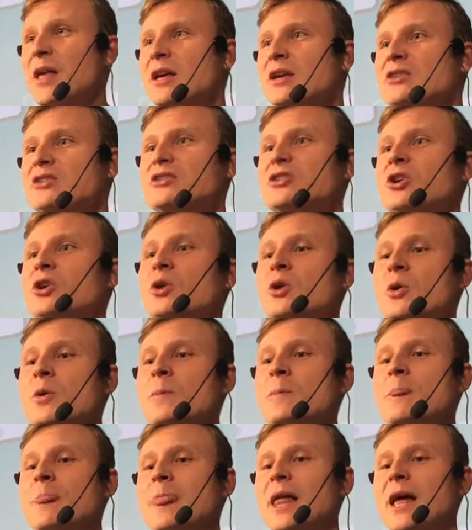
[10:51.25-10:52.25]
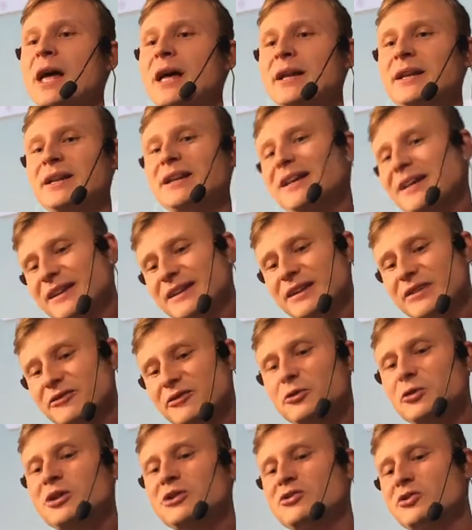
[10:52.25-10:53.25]
So, and the
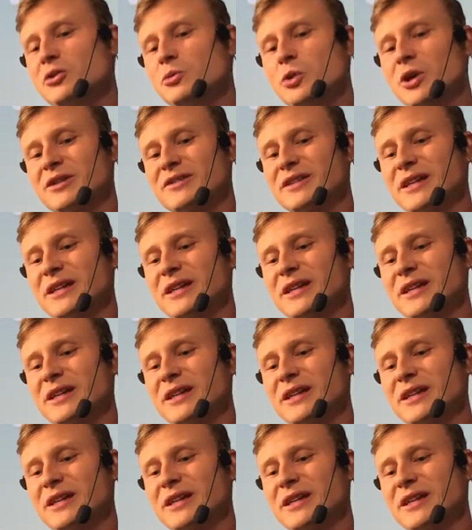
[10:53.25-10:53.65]
food industry works